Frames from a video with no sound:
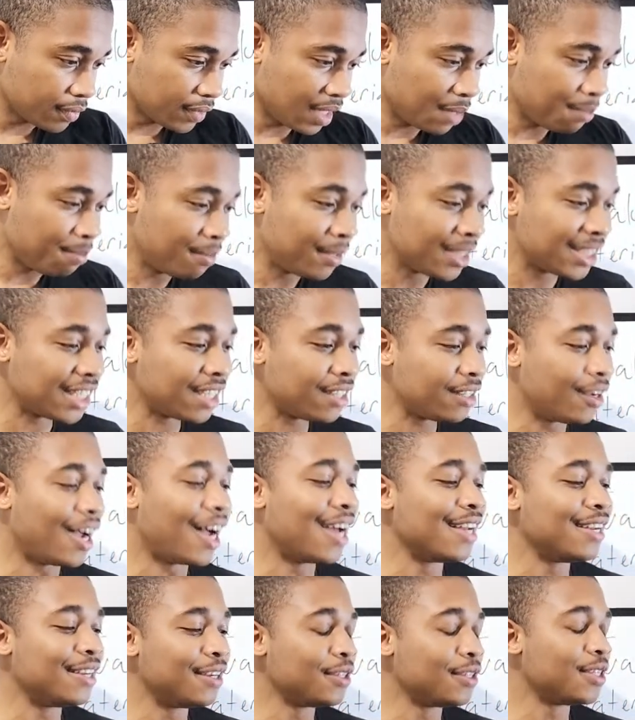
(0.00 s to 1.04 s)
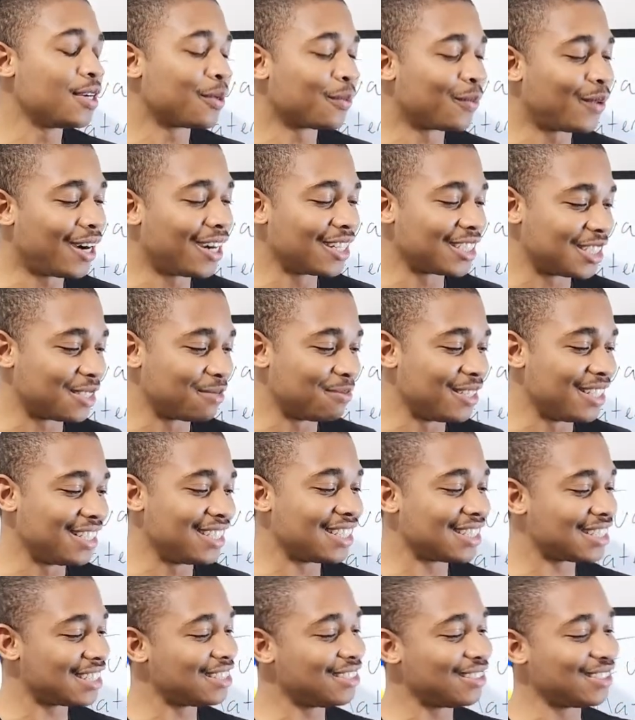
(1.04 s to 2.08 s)
Metello, I know you're watching me.
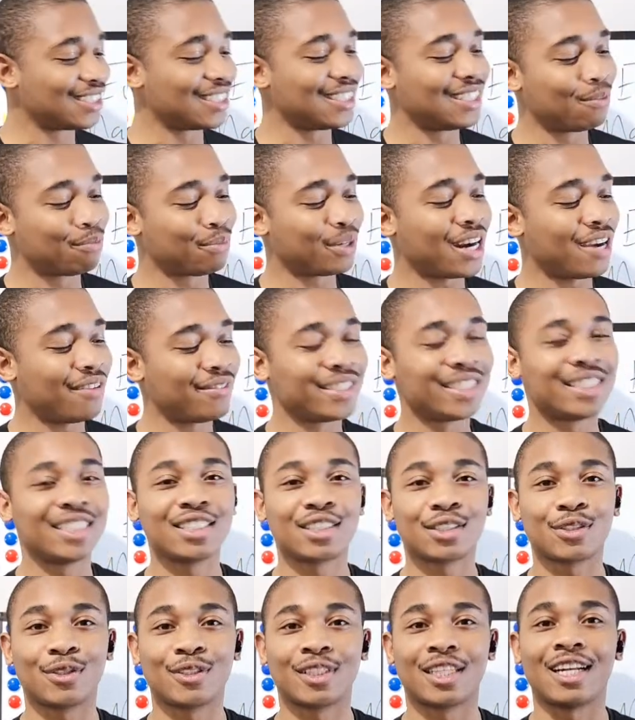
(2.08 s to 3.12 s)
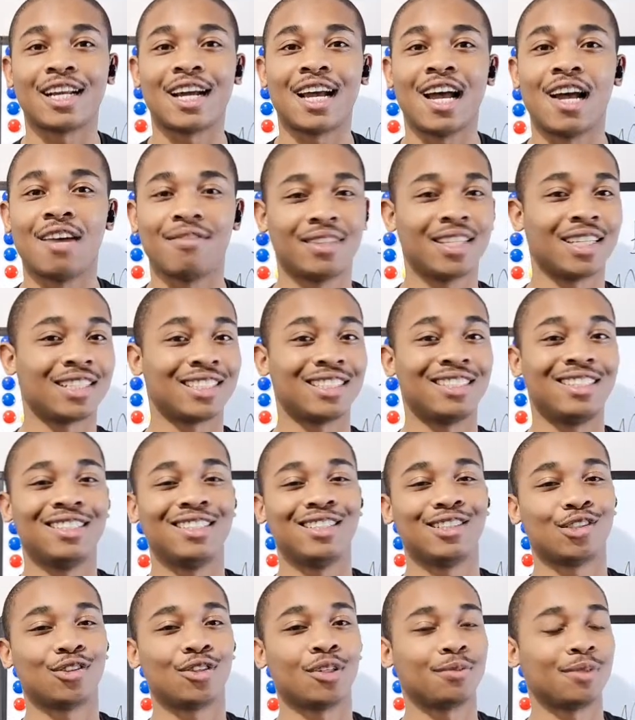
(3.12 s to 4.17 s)
This dude's in the private Discord that I have that's in the
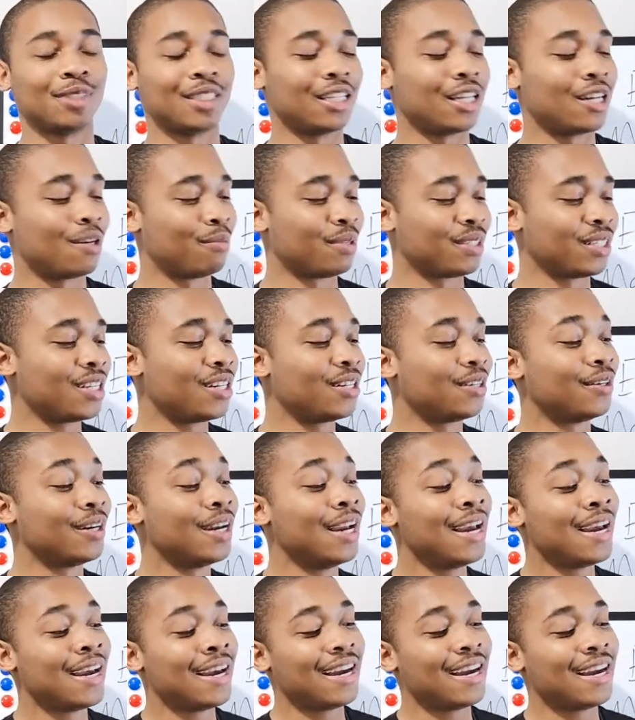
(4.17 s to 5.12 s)
description down below,